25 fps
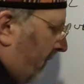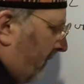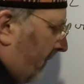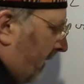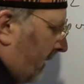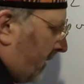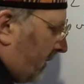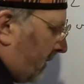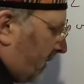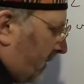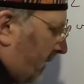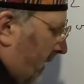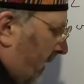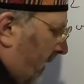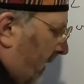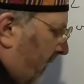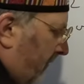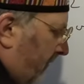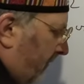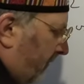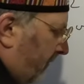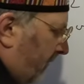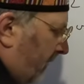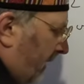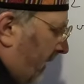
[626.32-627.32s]
But
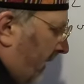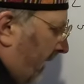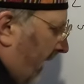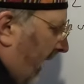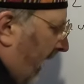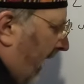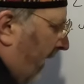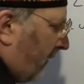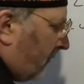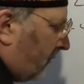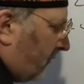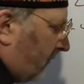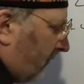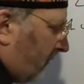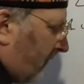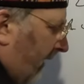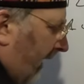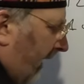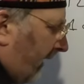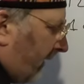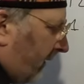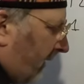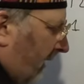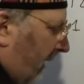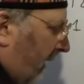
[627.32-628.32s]
out of
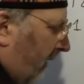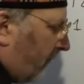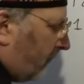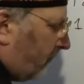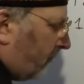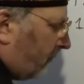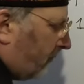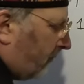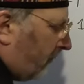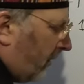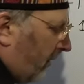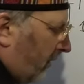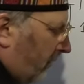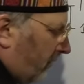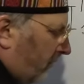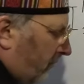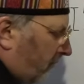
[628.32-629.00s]
that comes